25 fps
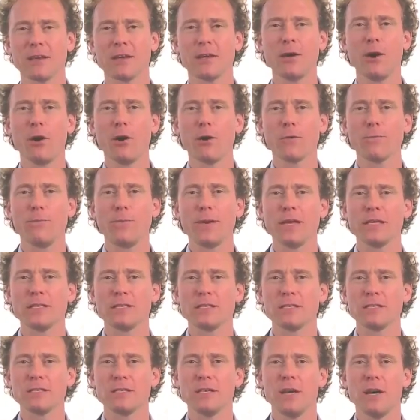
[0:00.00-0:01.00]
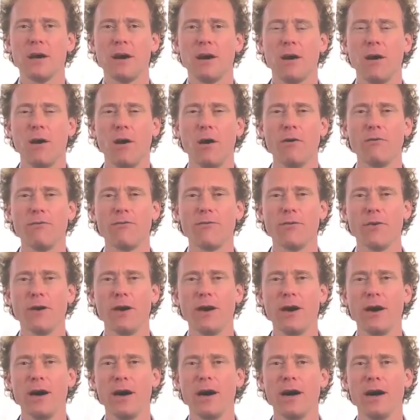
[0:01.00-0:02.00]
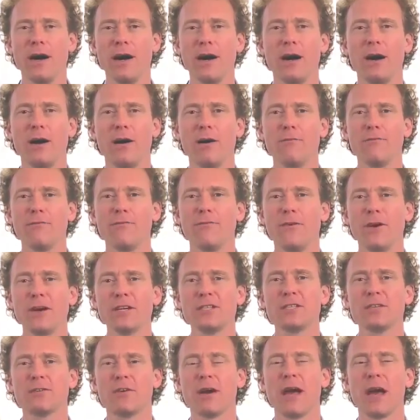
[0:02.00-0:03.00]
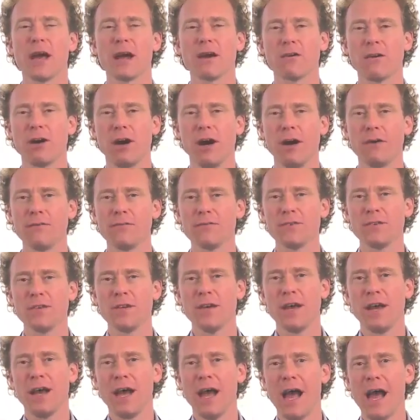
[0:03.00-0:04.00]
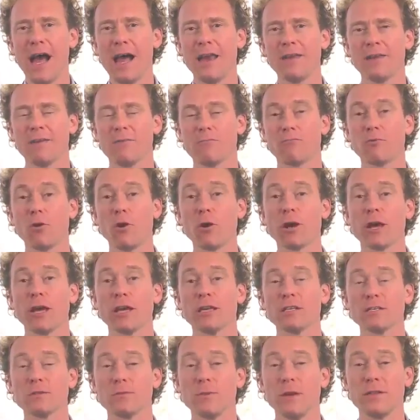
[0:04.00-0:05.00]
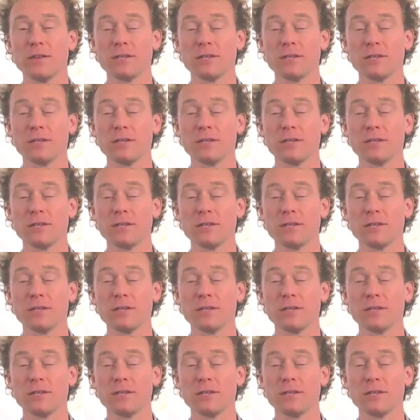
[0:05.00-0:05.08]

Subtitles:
in the cockpits of fighter aircraft and rockets,